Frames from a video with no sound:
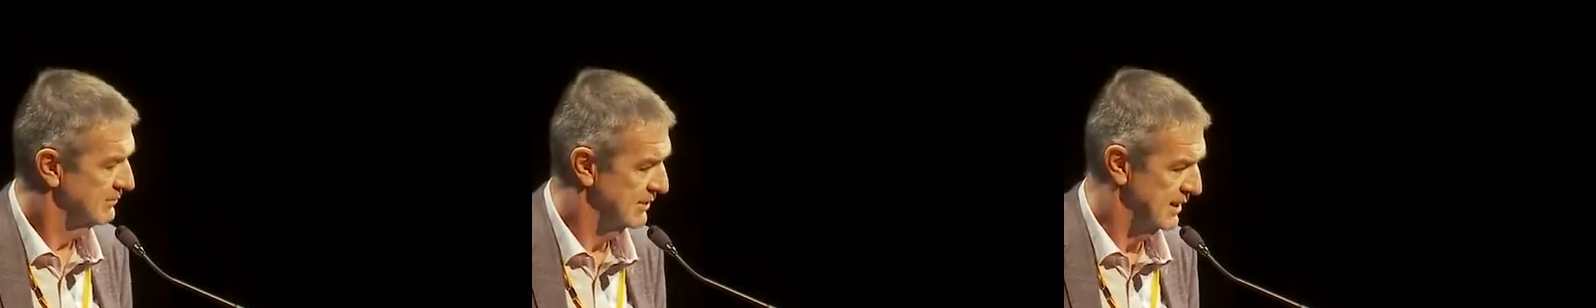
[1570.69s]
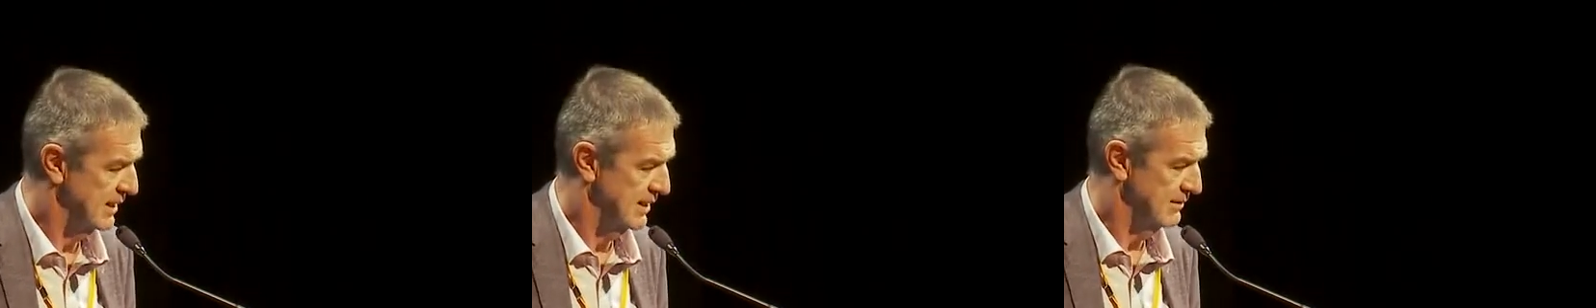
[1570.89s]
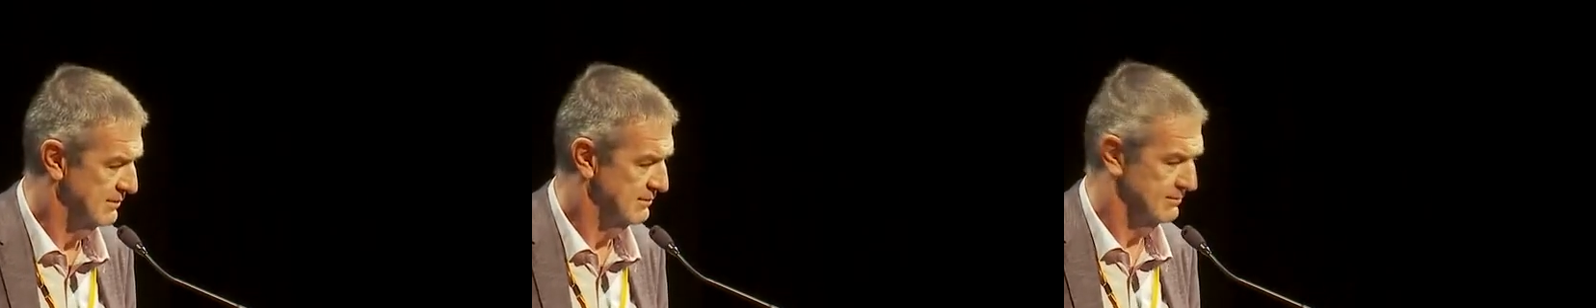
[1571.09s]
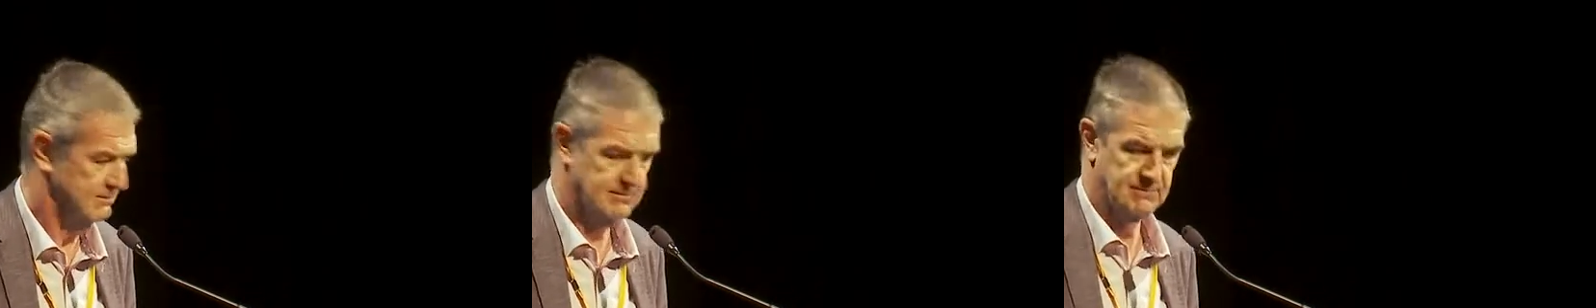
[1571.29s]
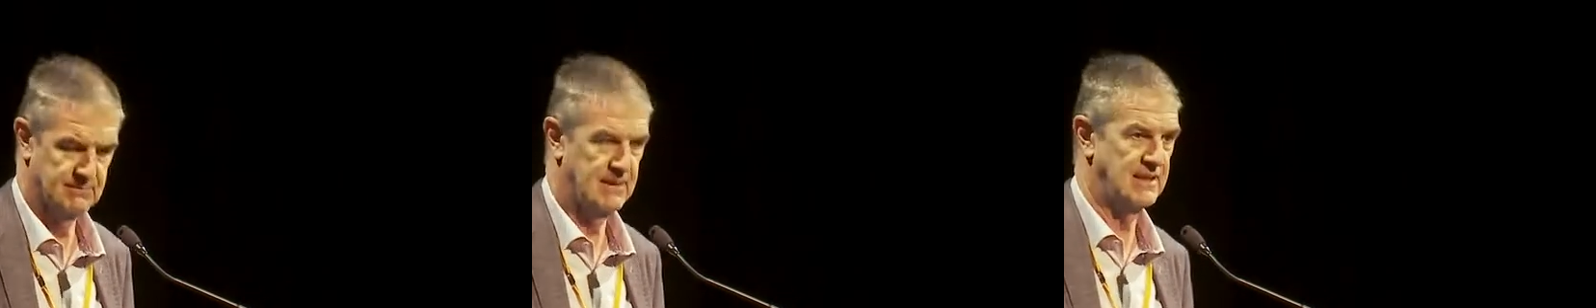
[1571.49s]

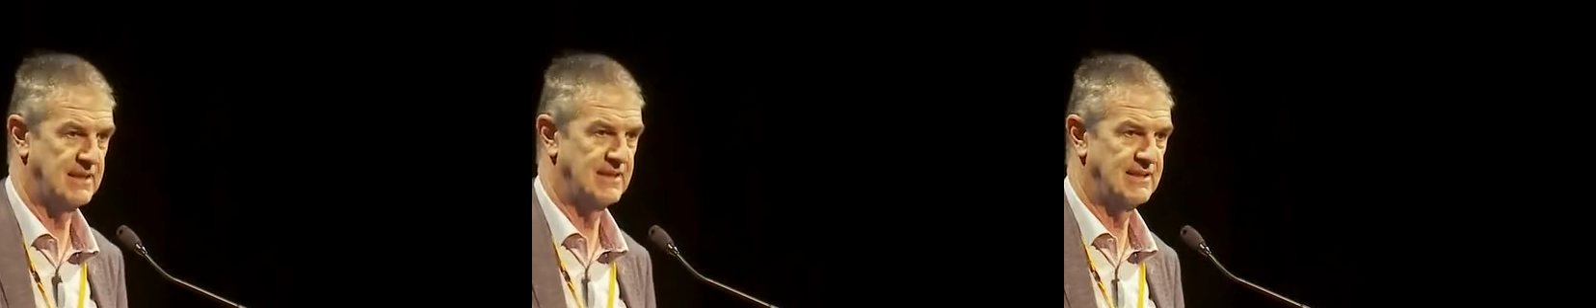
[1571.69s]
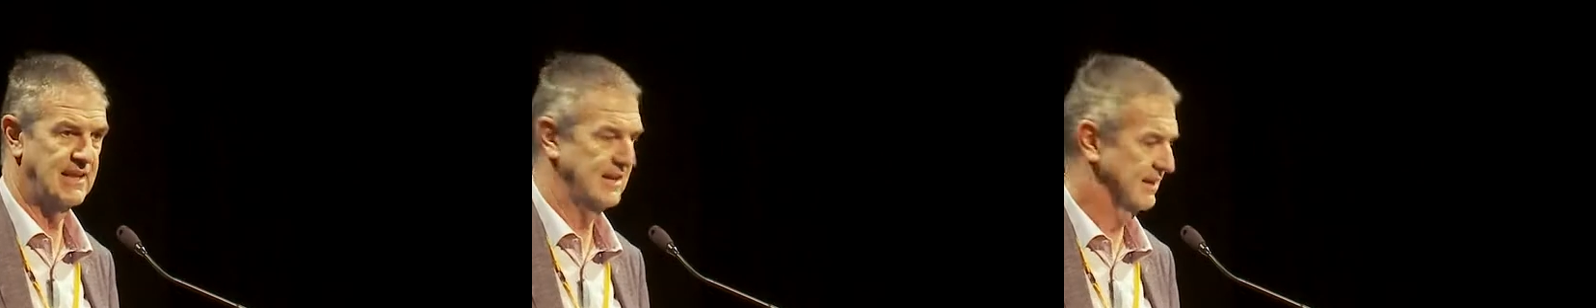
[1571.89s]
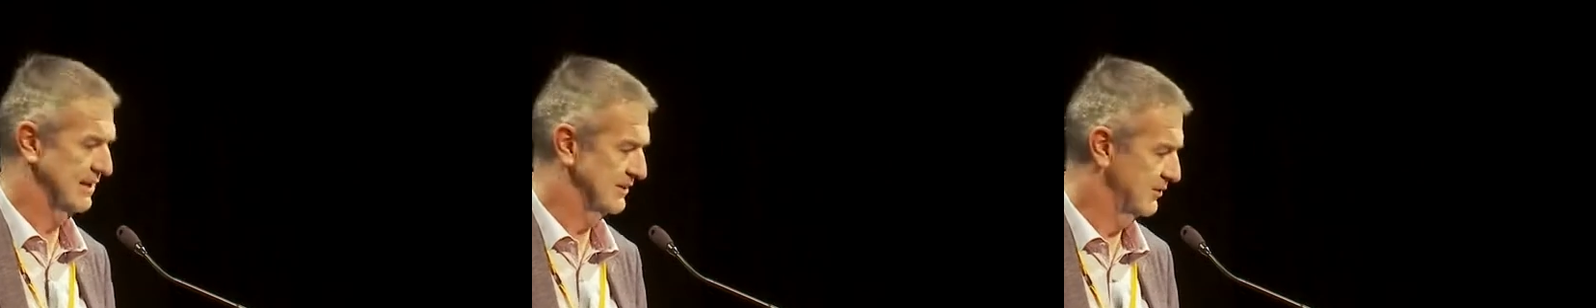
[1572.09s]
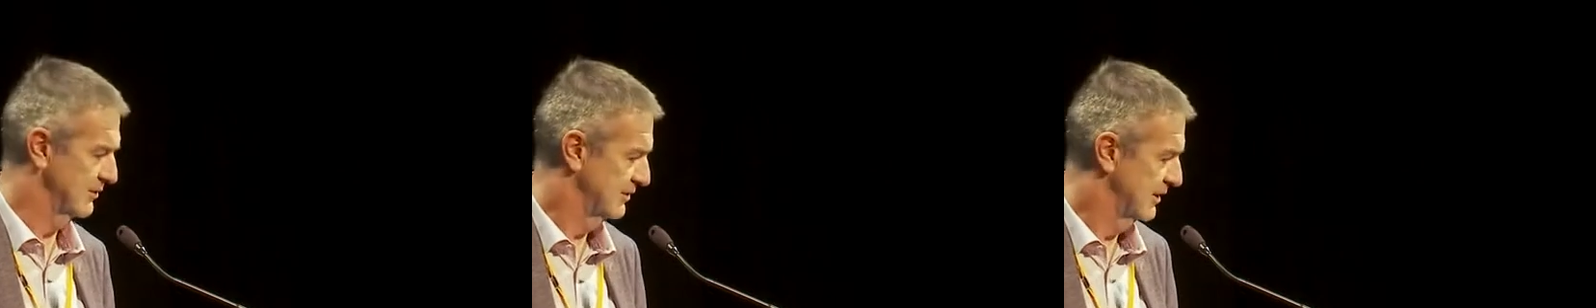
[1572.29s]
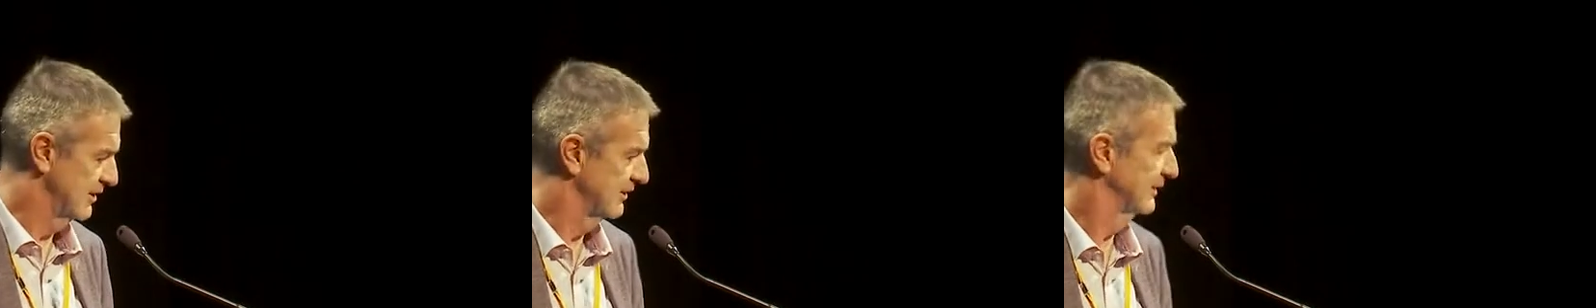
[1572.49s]
and the slide has
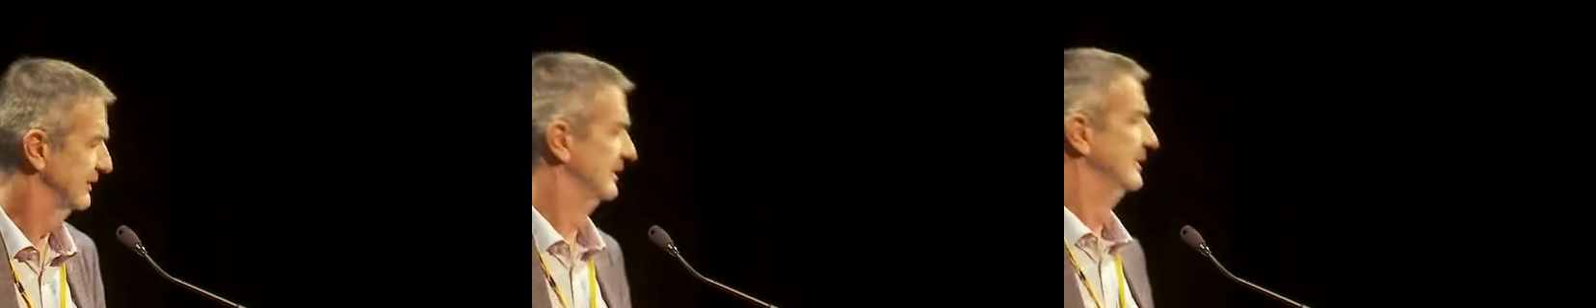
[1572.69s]
gone out.